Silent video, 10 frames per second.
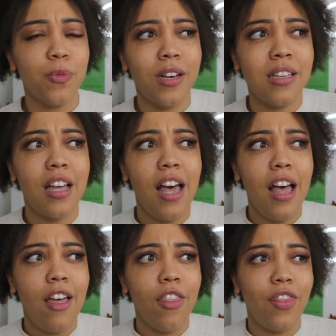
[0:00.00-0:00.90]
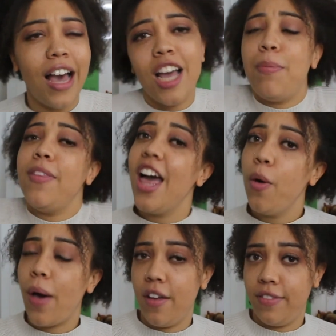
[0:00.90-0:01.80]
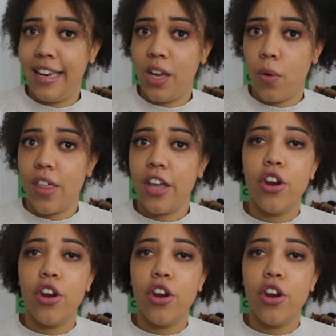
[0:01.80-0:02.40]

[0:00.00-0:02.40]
because that could be their way of dealing with it.